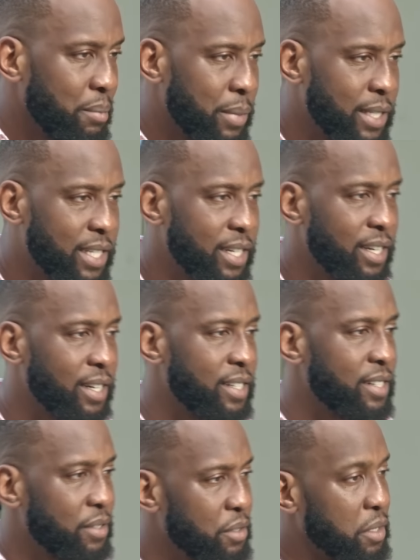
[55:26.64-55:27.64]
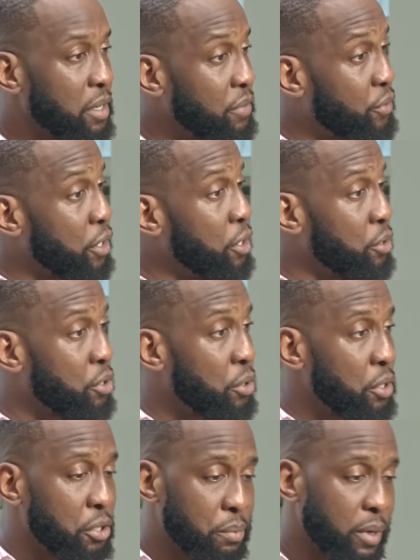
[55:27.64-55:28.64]
busy and looking for you, so
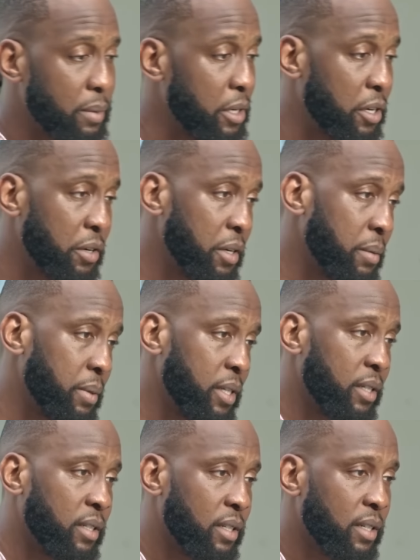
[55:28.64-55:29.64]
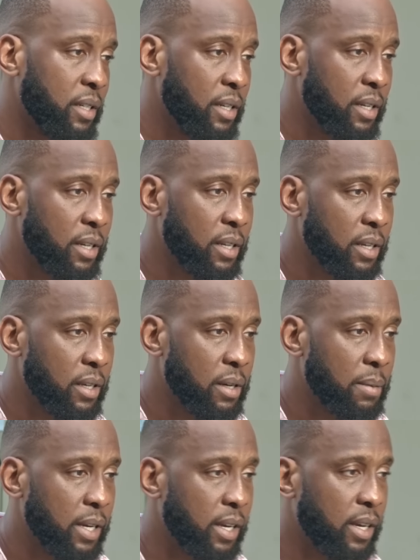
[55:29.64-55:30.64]
you should probably hurry up and come back,